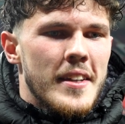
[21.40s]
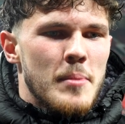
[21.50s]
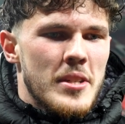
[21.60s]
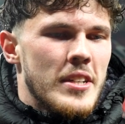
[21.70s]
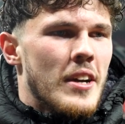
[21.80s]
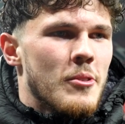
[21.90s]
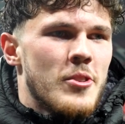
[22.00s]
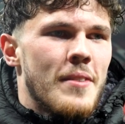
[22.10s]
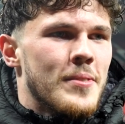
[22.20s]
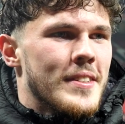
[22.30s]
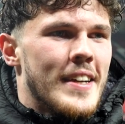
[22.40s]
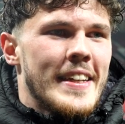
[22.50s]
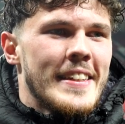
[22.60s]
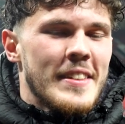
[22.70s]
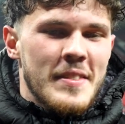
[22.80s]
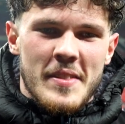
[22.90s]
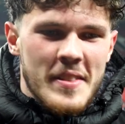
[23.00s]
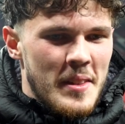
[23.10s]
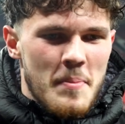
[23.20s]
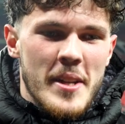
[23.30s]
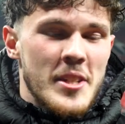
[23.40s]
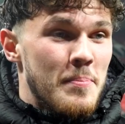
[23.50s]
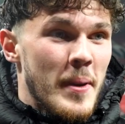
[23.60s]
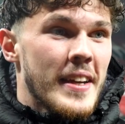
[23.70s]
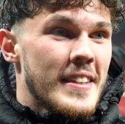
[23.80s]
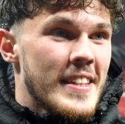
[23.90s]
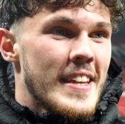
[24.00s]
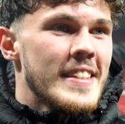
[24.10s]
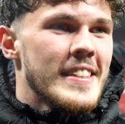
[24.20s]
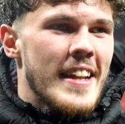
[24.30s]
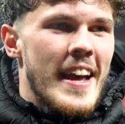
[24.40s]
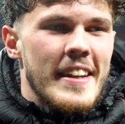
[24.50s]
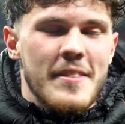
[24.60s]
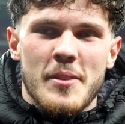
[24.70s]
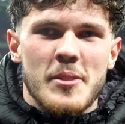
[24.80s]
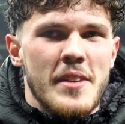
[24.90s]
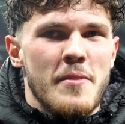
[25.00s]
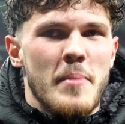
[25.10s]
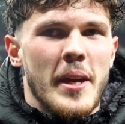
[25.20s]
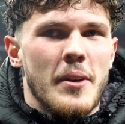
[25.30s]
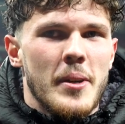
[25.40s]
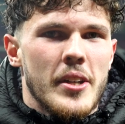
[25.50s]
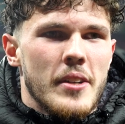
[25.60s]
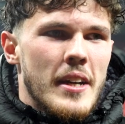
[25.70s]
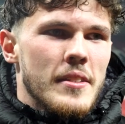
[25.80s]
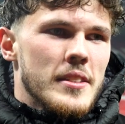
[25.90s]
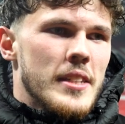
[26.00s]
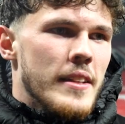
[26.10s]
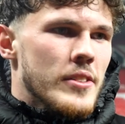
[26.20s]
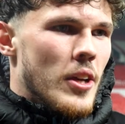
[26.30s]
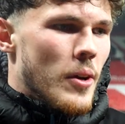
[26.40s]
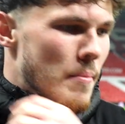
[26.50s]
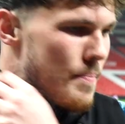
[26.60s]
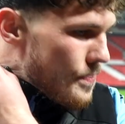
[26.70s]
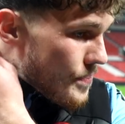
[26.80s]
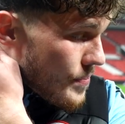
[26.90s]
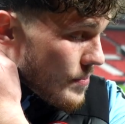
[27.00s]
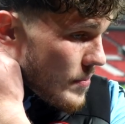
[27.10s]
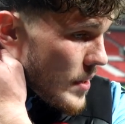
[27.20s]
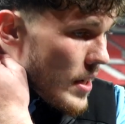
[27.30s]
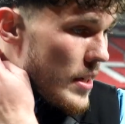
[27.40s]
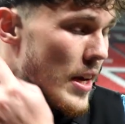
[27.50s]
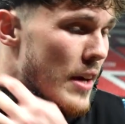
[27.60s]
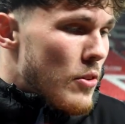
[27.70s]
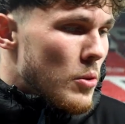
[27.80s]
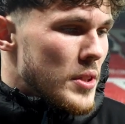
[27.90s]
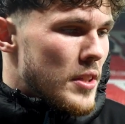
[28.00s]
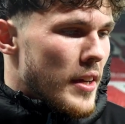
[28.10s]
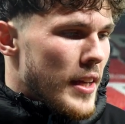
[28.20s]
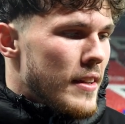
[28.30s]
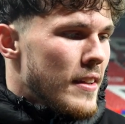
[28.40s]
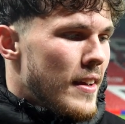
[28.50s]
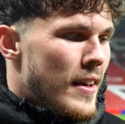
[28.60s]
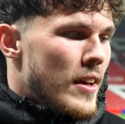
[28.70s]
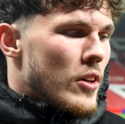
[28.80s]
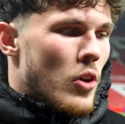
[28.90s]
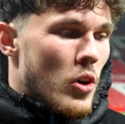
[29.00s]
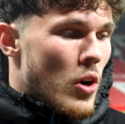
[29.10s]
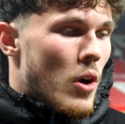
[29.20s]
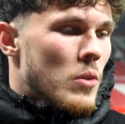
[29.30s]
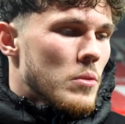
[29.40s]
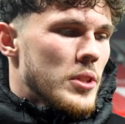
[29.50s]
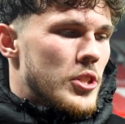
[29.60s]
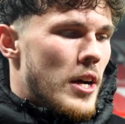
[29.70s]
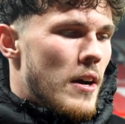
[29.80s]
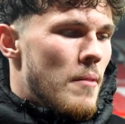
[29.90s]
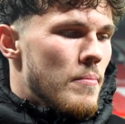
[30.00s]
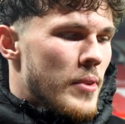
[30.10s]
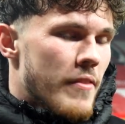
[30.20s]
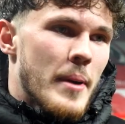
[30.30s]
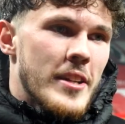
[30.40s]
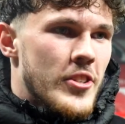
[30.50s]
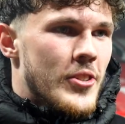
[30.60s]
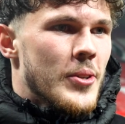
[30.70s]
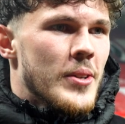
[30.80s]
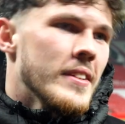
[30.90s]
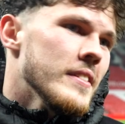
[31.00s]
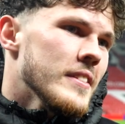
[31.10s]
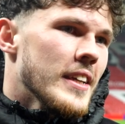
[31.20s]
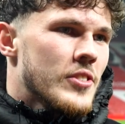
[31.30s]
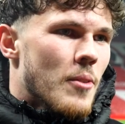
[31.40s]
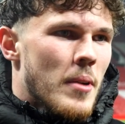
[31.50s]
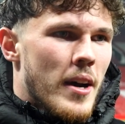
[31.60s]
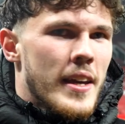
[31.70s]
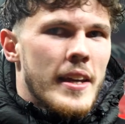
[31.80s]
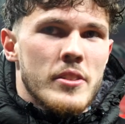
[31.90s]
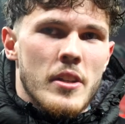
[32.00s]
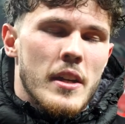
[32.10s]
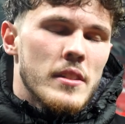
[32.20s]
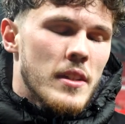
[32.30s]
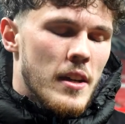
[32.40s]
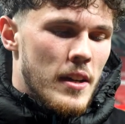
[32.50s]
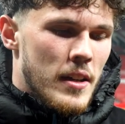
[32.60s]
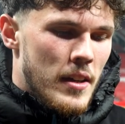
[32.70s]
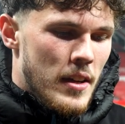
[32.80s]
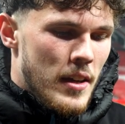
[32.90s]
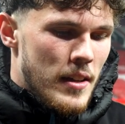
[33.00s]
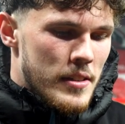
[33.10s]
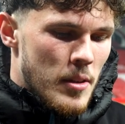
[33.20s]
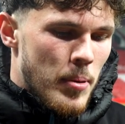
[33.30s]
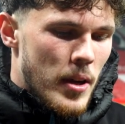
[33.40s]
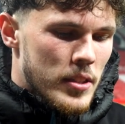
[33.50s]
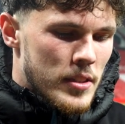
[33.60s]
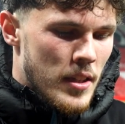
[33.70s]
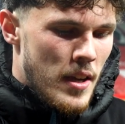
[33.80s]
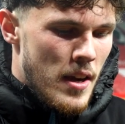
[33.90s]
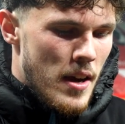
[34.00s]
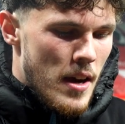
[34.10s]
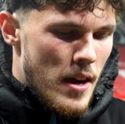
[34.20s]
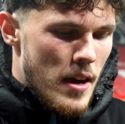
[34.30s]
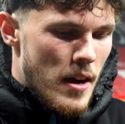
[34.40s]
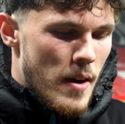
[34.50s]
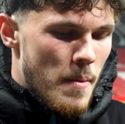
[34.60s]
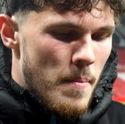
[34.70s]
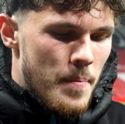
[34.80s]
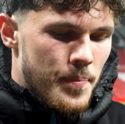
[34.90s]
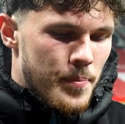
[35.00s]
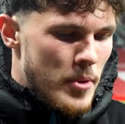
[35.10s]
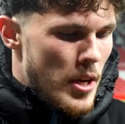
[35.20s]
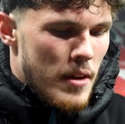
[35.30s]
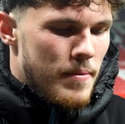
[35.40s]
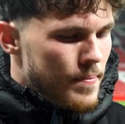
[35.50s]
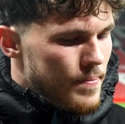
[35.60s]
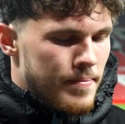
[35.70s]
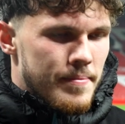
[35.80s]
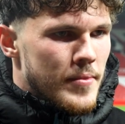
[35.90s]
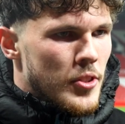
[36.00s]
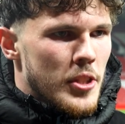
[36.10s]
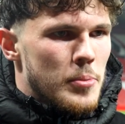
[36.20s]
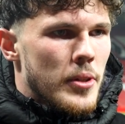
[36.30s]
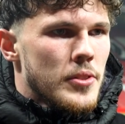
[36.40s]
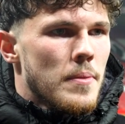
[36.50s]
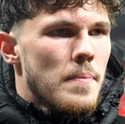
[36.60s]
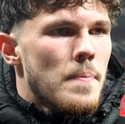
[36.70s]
especially at Old Trafford, like, the pitch is big as it is, and then it feels even bigger when you go down to 10. So, I thought we dug in, got a goal, which we haven't managed to do in years gone by here, so that's a plus. Good experience.